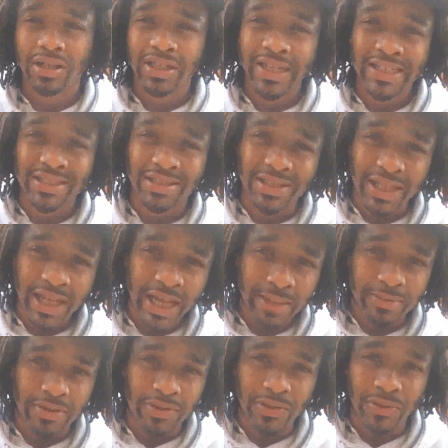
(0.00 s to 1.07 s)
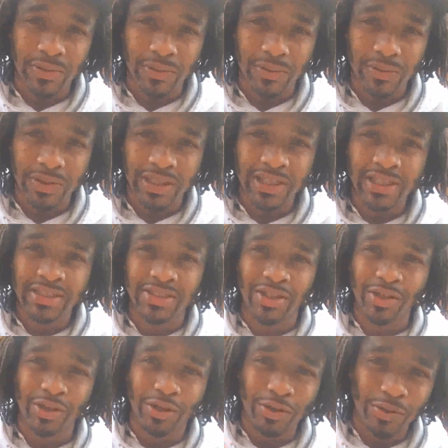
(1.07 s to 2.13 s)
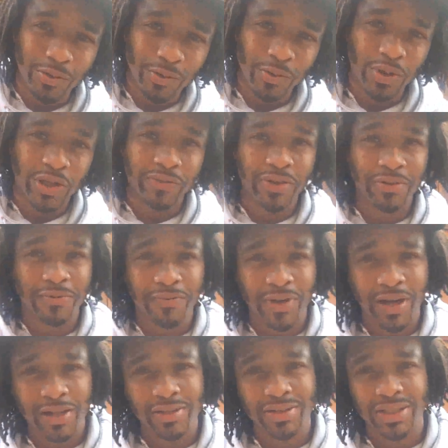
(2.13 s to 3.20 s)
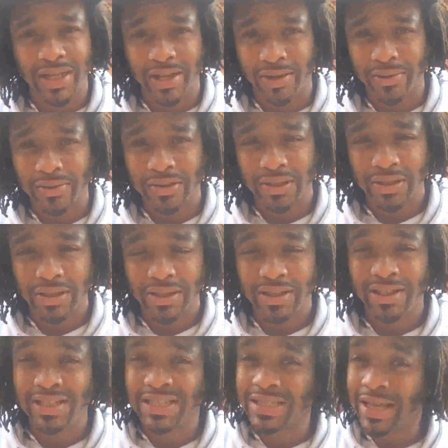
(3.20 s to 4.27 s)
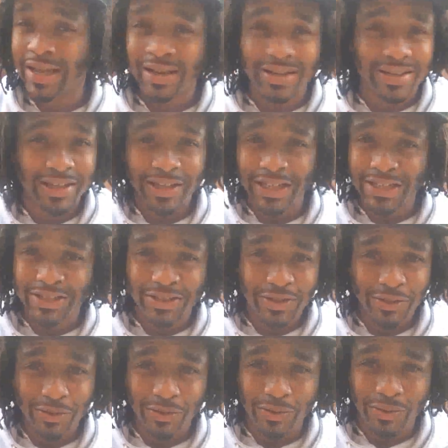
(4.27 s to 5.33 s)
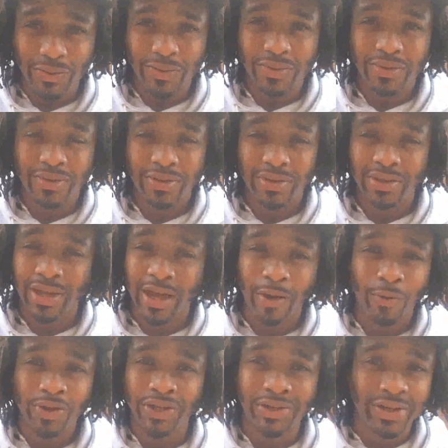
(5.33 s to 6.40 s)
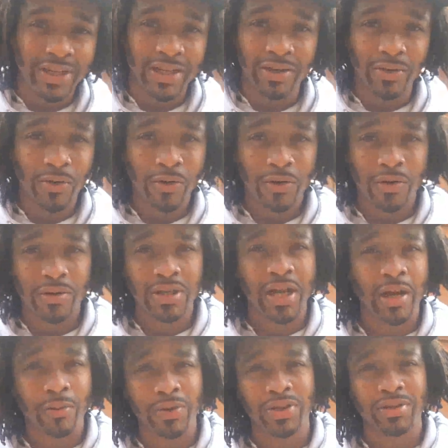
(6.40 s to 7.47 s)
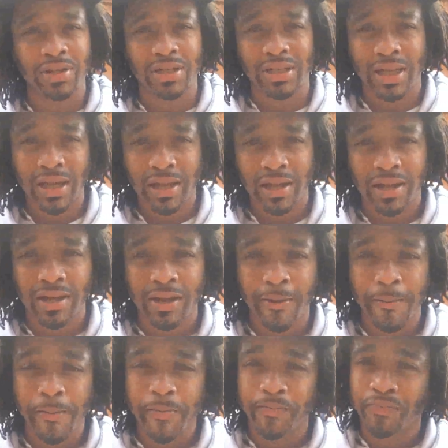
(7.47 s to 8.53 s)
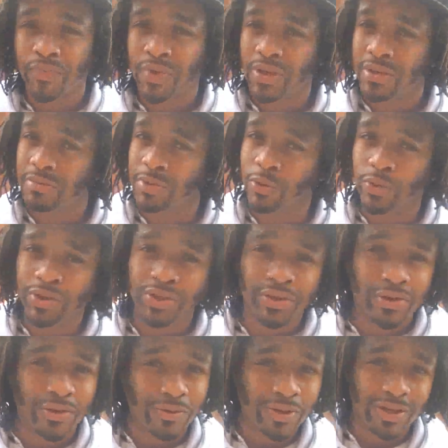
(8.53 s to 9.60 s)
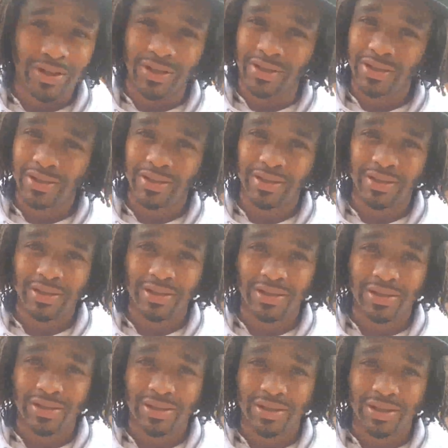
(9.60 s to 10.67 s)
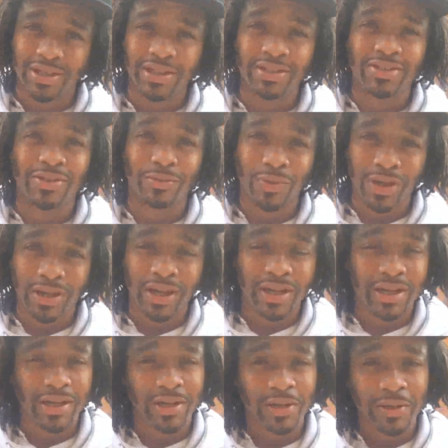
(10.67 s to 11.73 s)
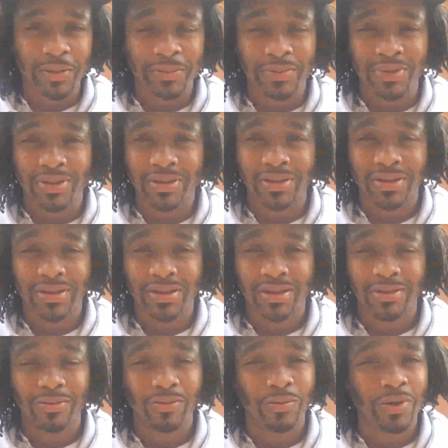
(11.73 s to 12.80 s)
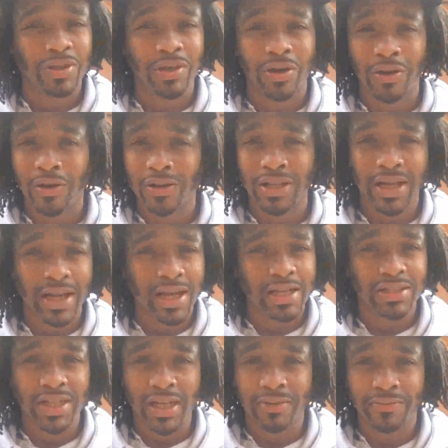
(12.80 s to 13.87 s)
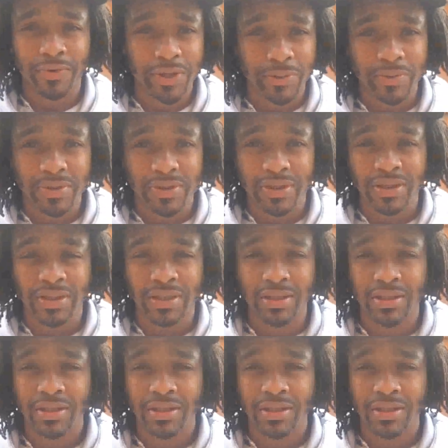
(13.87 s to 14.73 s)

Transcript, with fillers: He has a job to do. He is the goon of your father's house. He's not against you, not when you're in order, not when you're in line, but when you're crooked. He's the one that comes with all the hijack frequency